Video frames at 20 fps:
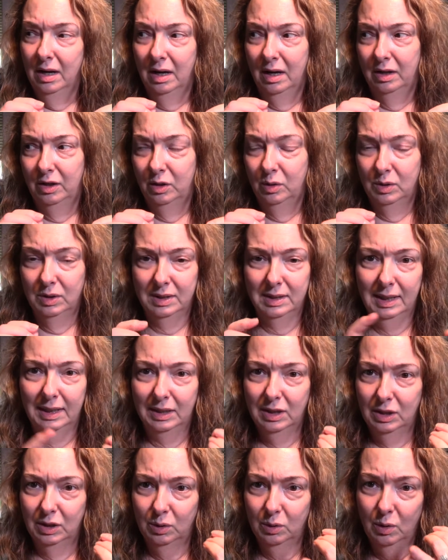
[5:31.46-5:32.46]
uh, you just
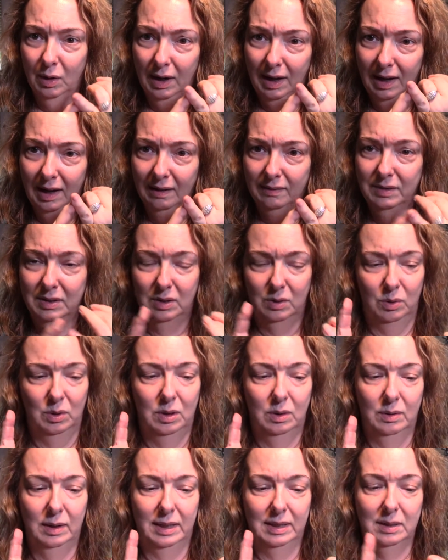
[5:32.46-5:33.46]
like to do crafts or
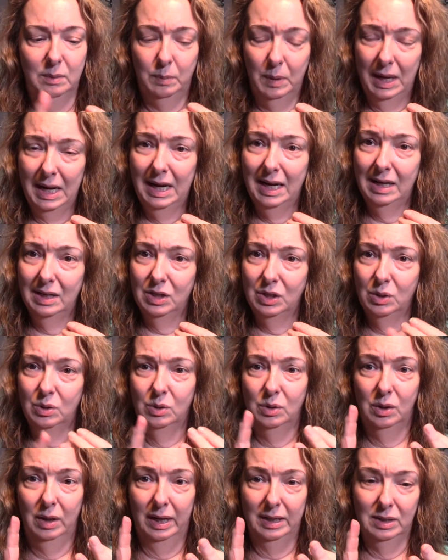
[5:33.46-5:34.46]
you like to paint, you
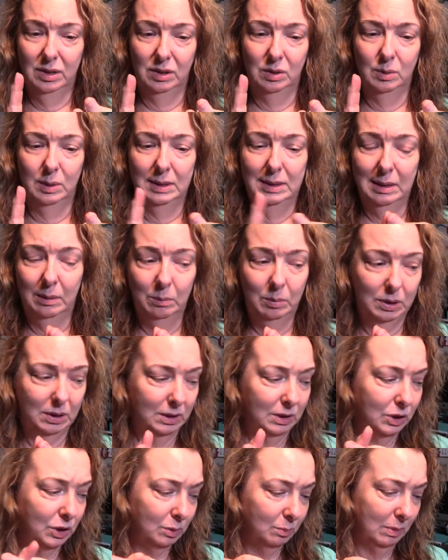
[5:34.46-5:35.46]
do like to do
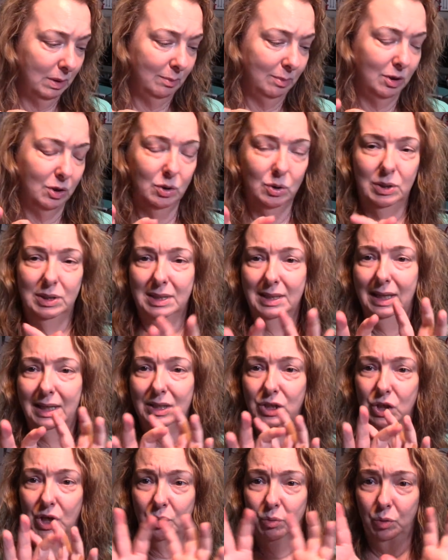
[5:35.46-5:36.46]
assemblage, maybe you just
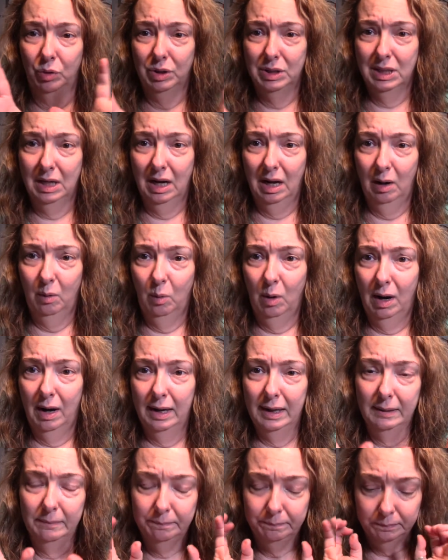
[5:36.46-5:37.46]
like general
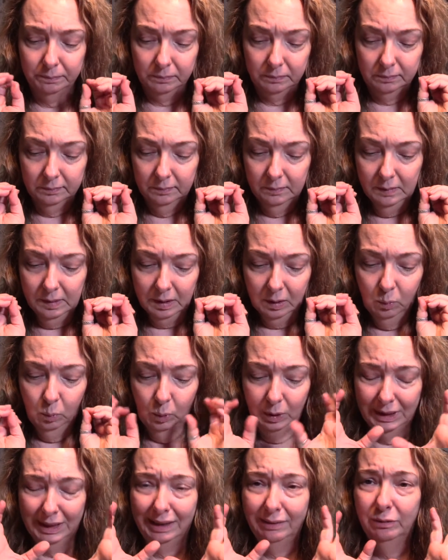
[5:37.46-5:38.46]
DIY.
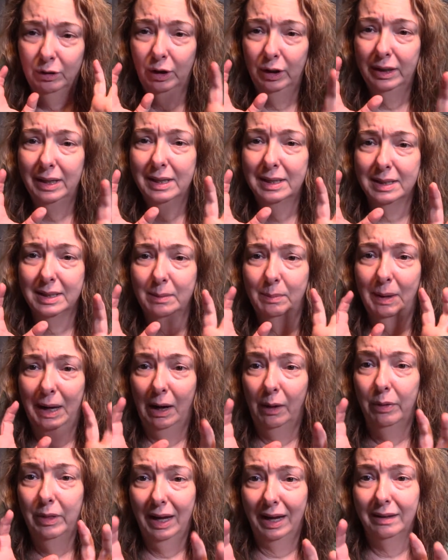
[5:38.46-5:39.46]
Whatever it is
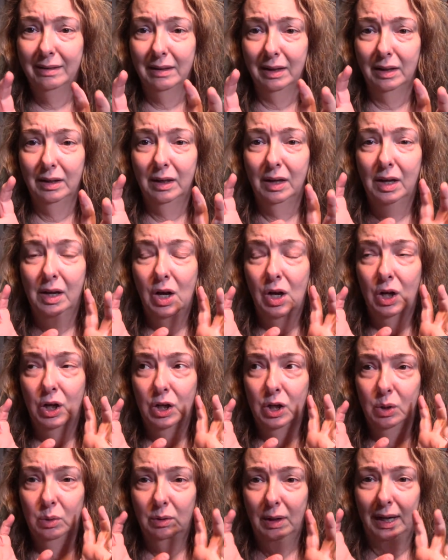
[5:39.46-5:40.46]
about that that
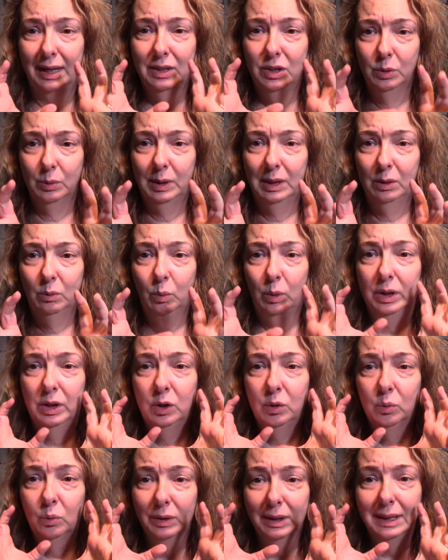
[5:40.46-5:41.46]
you like doing, what do
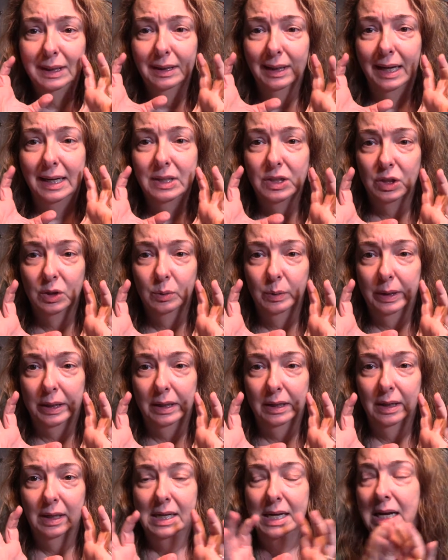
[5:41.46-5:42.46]
you really like
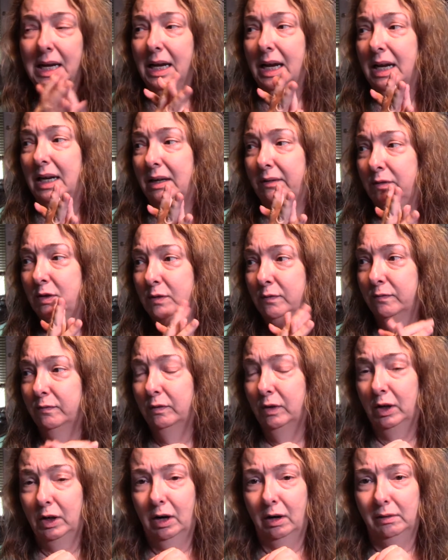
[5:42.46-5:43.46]
doing? And if you
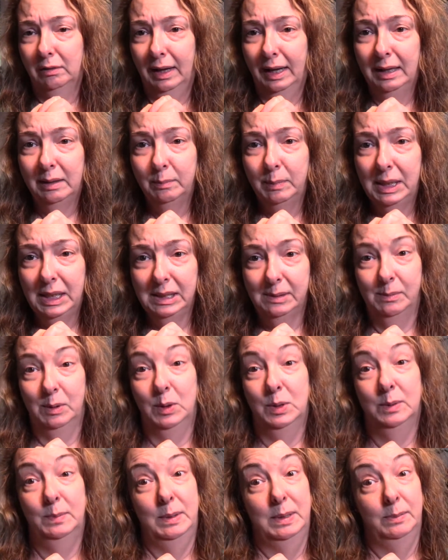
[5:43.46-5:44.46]
are like me and
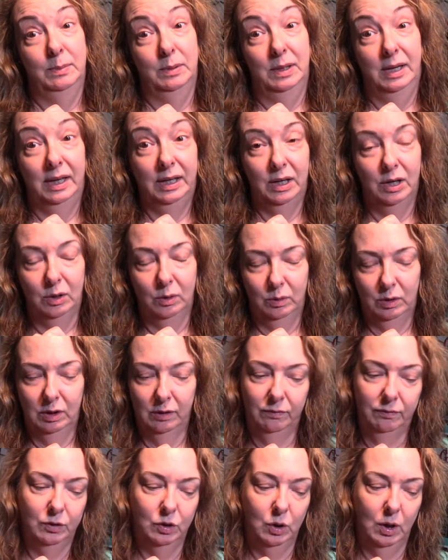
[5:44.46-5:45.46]
most people I know,
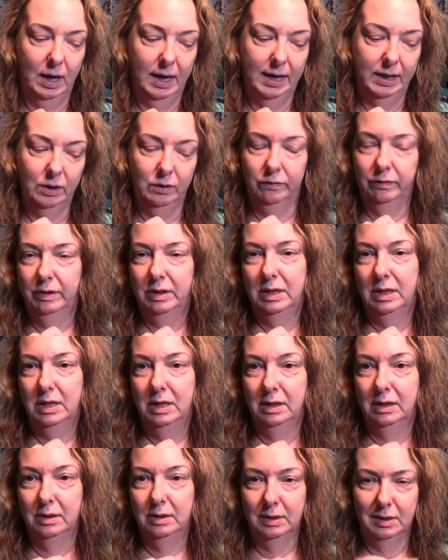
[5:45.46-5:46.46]
you've tried over the
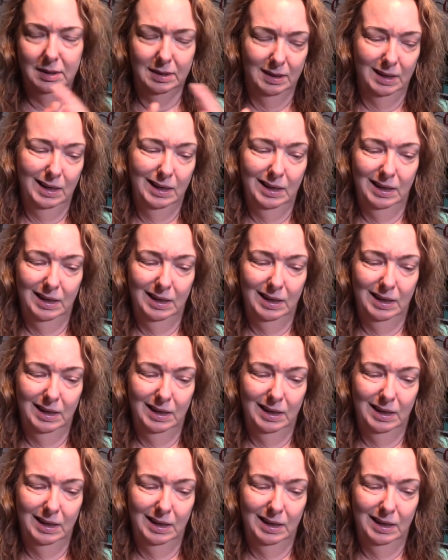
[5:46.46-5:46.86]
years